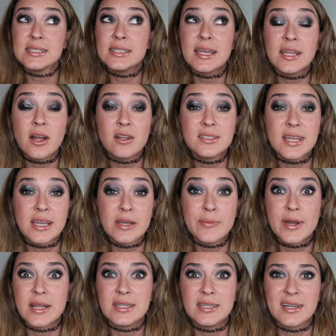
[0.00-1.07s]
stayed all day,
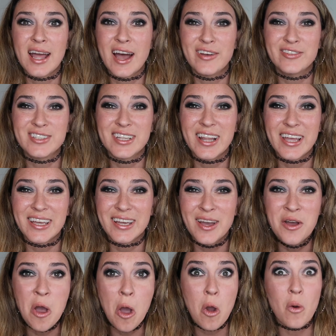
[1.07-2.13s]
but I didn't have to like
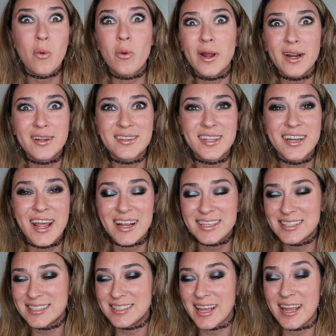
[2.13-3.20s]
wear it the
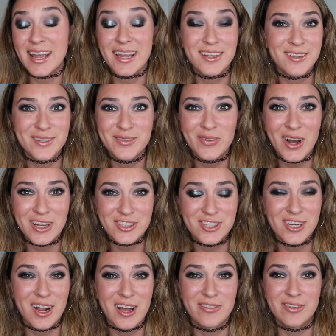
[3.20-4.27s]
next day. I could wash
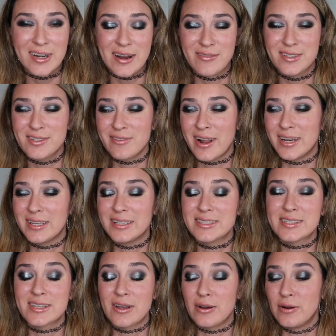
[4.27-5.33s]
it off when I was ready.
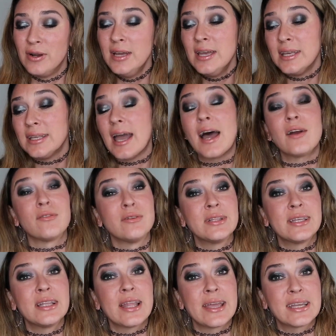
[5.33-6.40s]
So yeah,
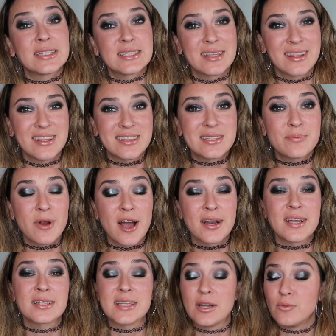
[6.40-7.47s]
really liked this
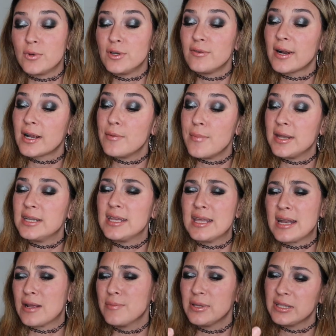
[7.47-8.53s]
product and would recommend it.
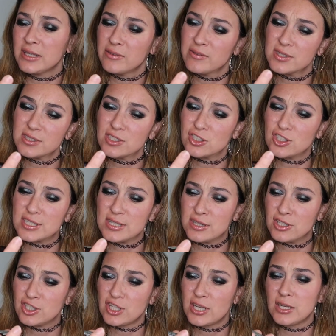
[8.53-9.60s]
And I believe this is just in
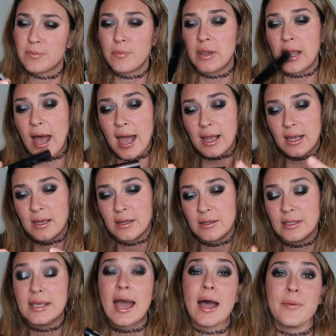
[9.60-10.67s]
the shade black.
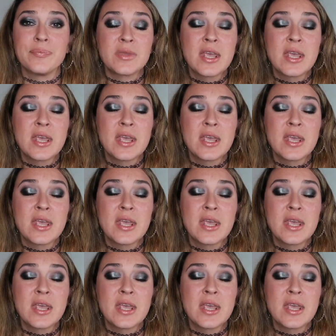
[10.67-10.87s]
Yeah,